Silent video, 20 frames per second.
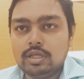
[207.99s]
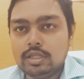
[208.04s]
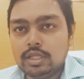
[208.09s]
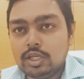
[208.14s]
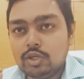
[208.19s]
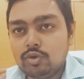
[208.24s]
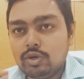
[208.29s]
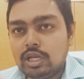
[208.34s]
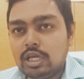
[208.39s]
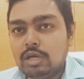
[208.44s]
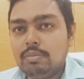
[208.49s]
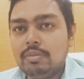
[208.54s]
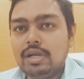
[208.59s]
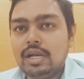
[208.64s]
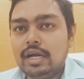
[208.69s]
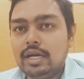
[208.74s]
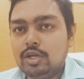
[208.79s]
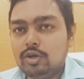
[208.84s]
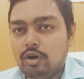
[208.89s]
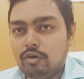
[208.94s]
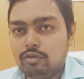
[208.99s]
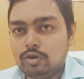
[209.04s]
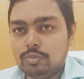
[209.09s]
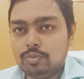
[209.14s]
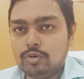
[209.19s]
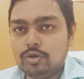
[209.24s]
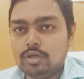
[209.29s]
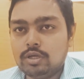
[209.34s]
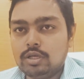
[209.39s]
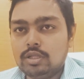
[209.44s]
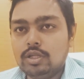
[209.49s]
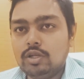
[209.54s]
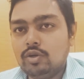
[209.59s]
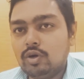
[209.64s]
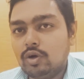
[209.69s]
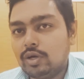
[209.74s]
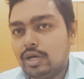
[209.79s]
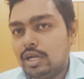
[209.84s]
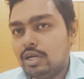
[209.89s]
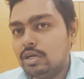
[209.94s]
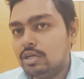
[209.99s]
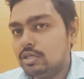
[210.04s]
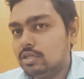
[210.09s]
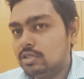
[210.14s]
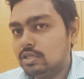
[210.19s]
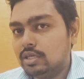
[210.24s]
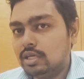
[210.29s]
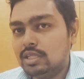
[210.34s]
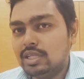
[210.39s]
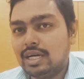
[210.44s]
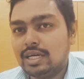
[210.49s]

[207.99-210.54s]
then your email ID you have to put, then you can see